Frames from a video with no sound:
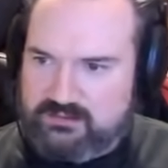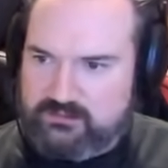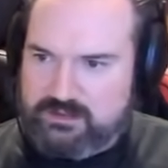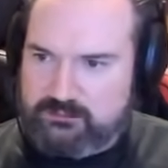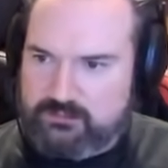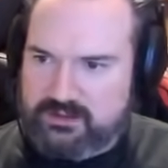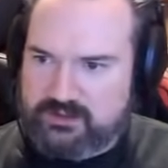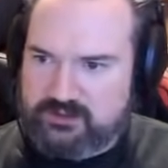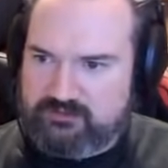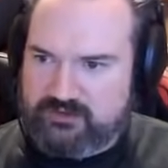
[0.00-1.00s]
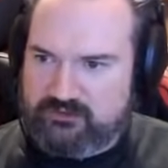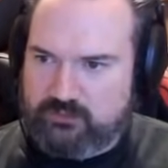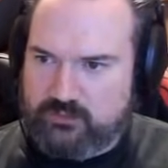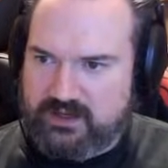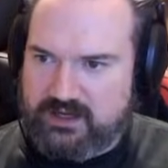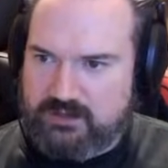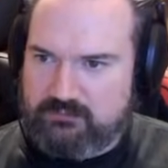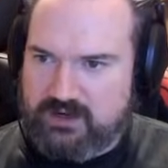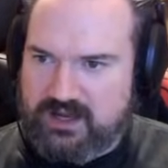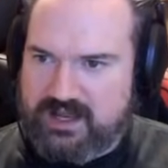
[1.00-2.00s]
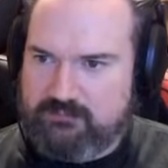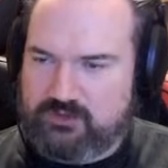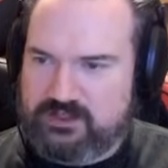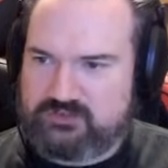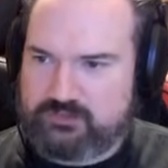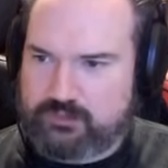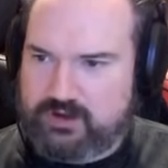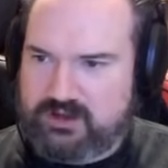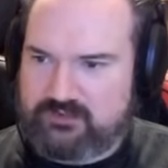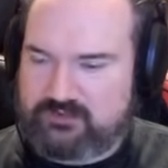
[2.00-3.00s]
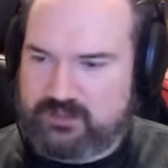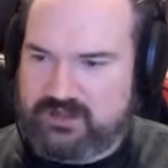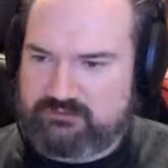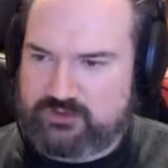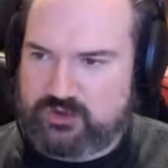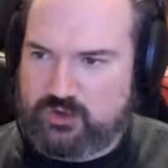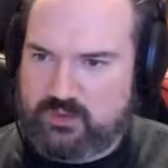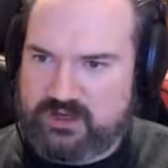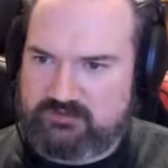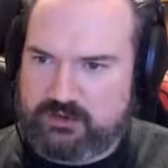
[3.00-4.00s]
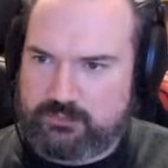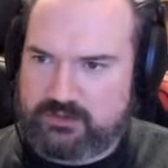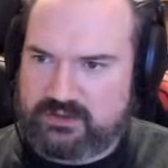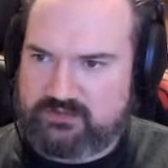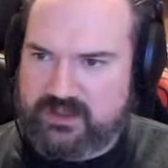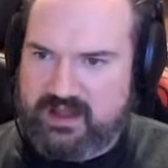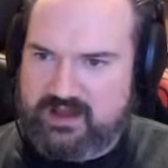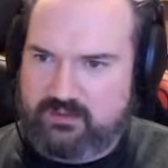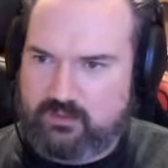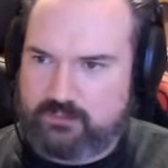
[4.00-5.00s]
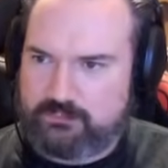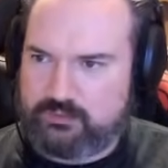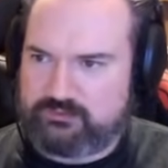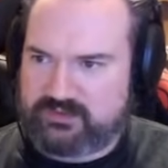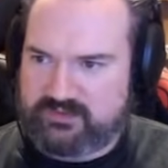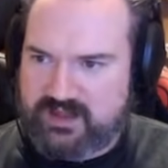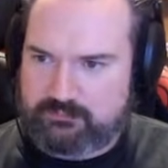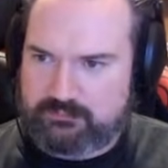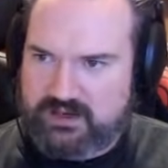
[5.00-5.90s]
We could bring it over this way. I am really surprised that we have no way of opening that or moving that